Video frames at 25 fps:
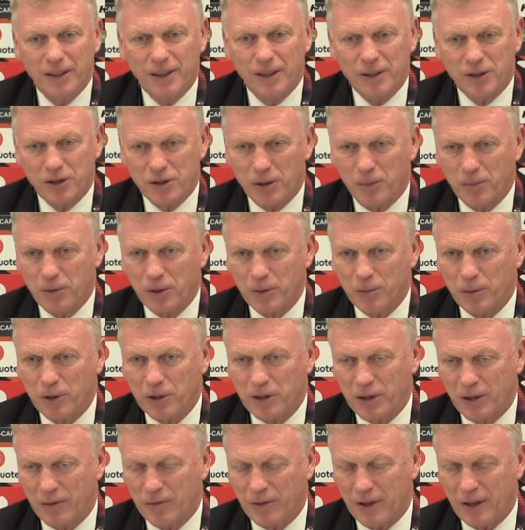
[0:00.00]
It's something
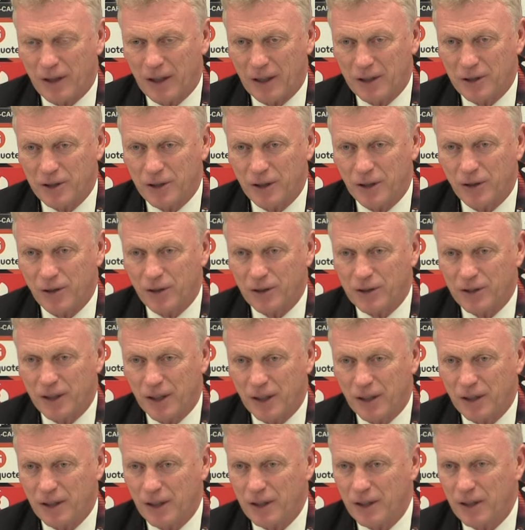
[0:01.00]
which I've actually not
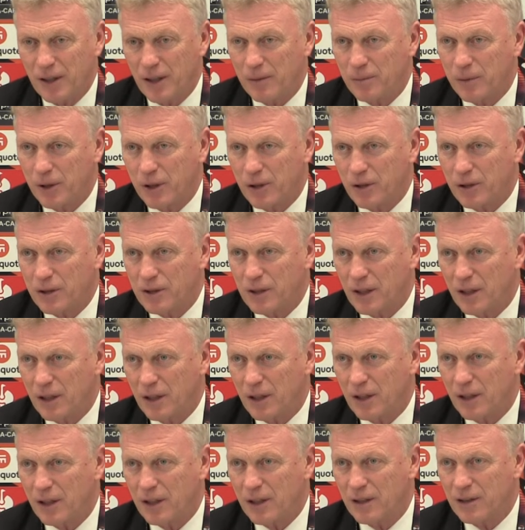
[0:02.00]
taken in yet because
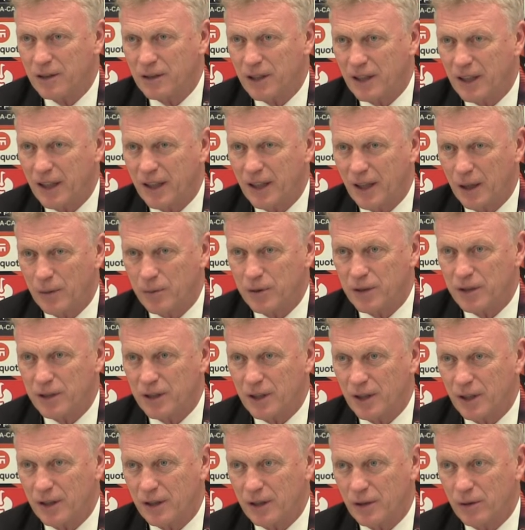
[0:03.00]
tonight I was
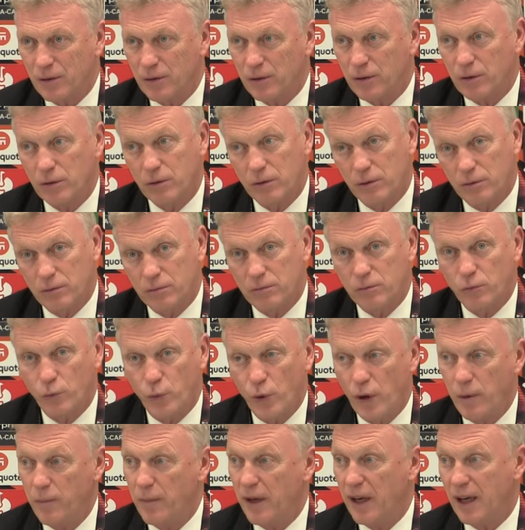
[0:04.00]
saying,
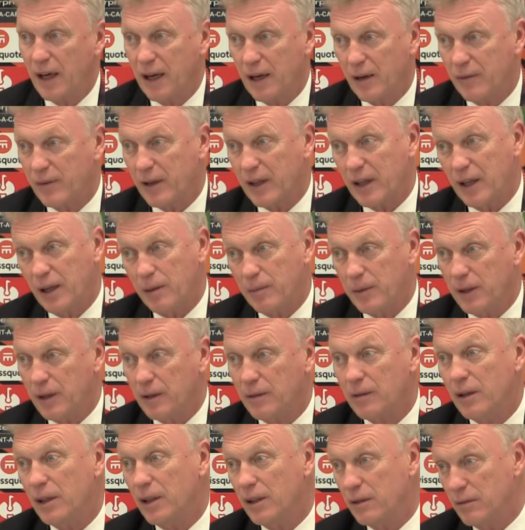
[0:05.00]
we may have a game
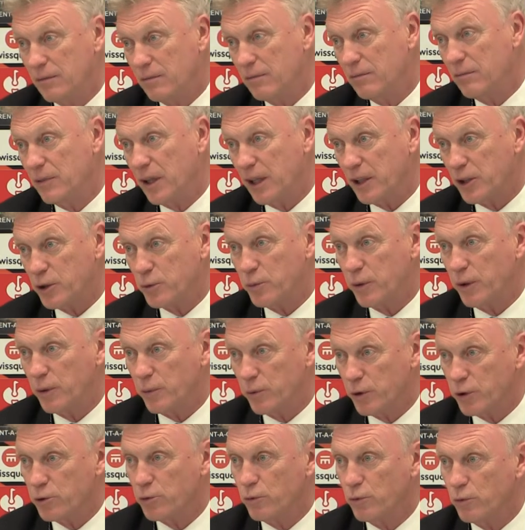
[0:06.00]
in next week
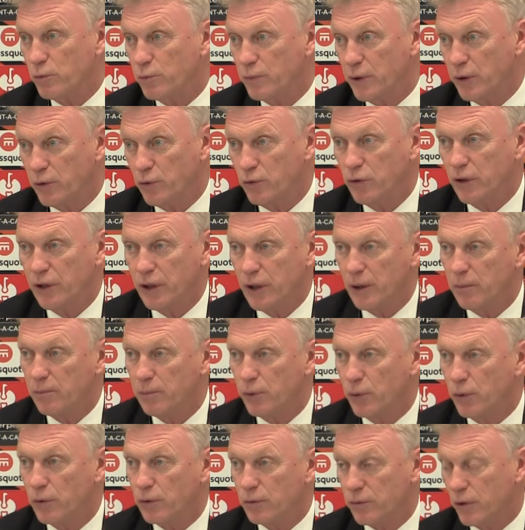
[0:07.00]
which will be really
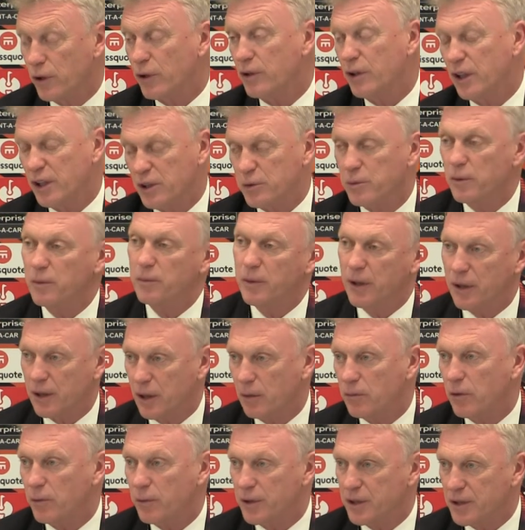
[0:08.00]
important for next week, but a
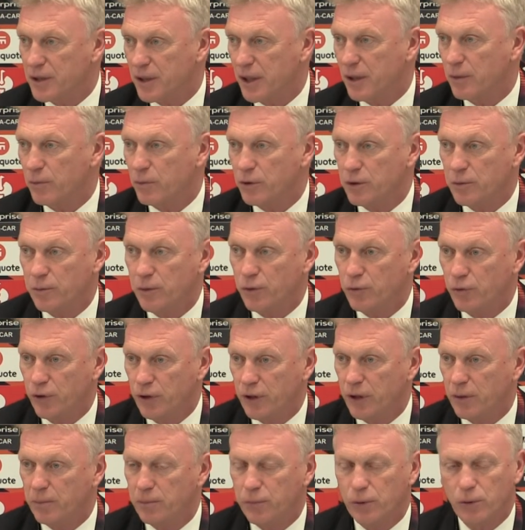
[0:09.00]
couple of weeks' time which will be
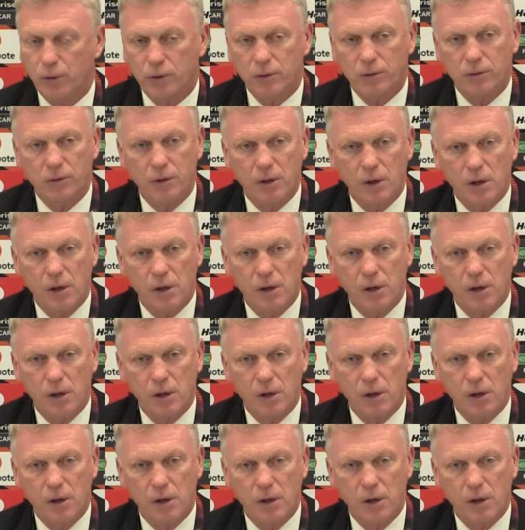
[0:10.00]
really important.